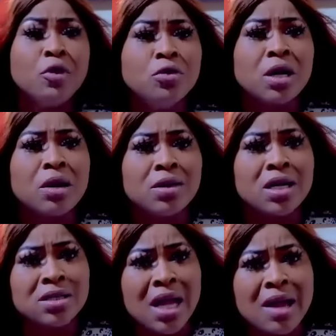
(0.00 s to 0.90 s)
I've told you
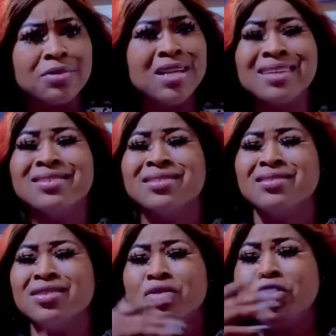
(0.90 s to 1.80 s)
countless times
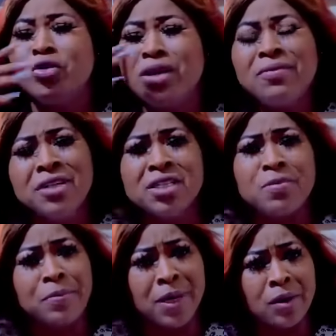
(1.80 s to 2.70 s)
that you should
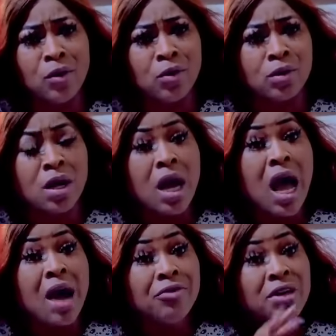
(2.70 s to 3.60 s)
leave these people alone.